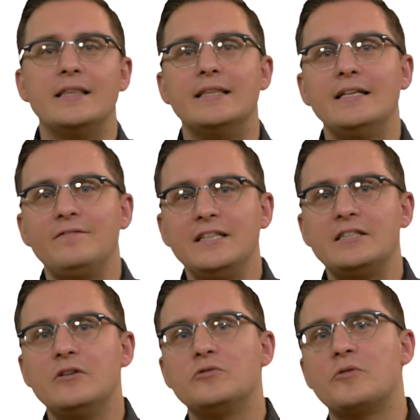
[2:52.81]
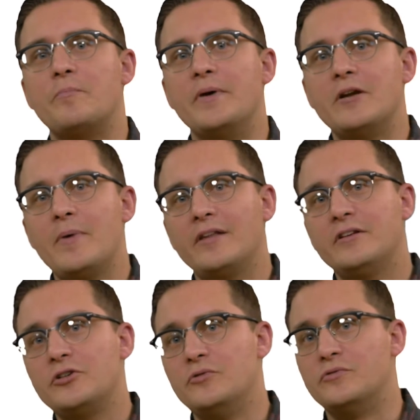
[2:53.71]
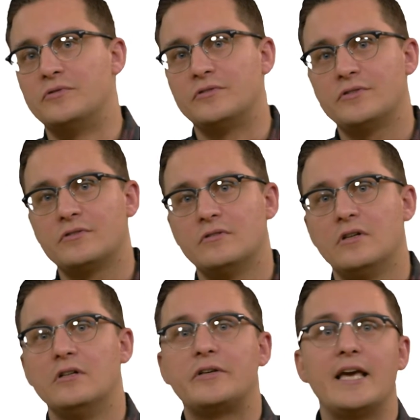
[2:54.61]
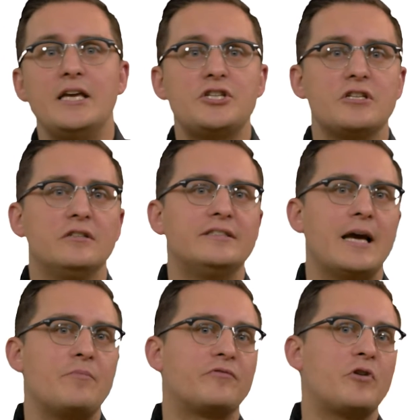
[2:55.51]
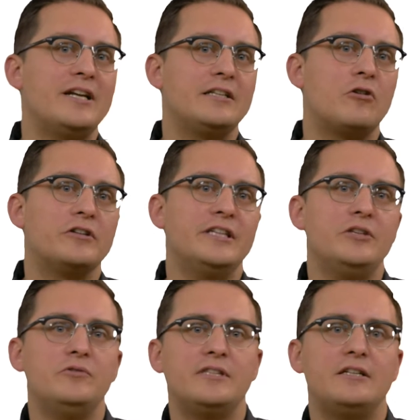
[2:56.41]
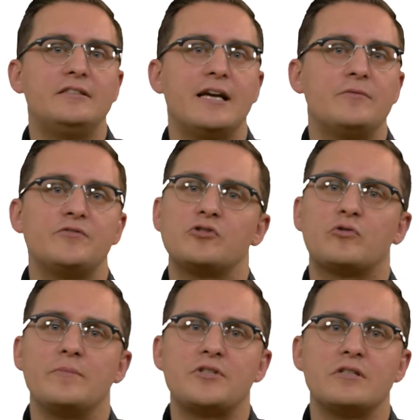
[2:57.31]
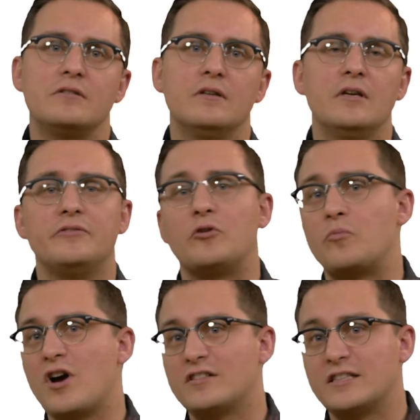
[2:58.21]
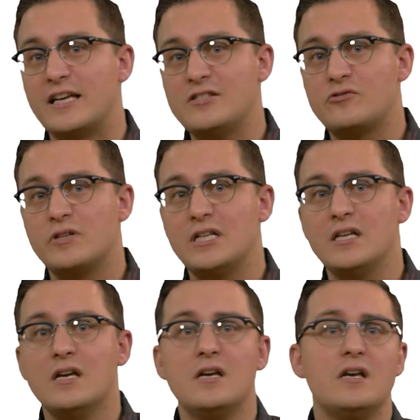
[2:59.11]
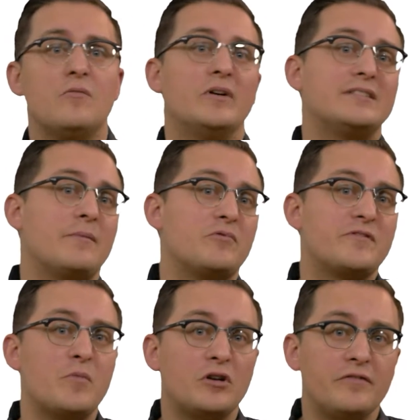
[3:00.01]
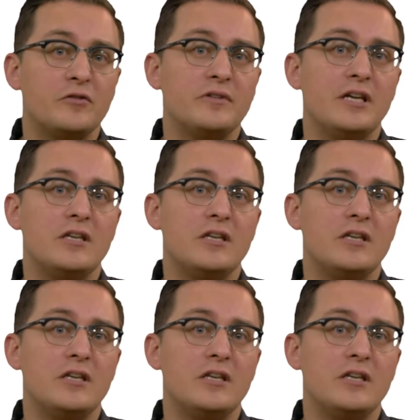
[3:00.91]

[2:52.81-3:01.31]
Netflix knows a bit about their users, location, type of credit card they used at the time of subscription, their browsing history, what type of smartphone they